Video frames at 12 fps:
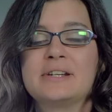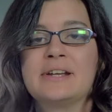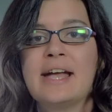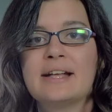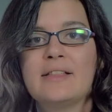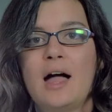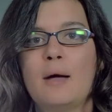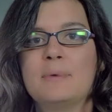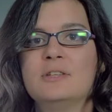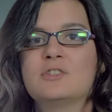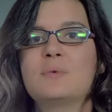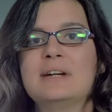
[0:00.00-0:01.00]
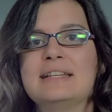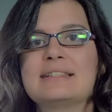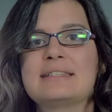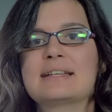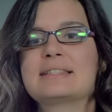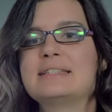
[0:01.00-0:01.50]
nightclub in
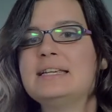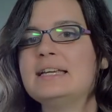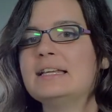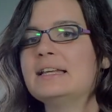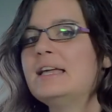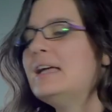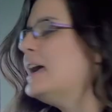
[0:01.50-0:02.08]
2016.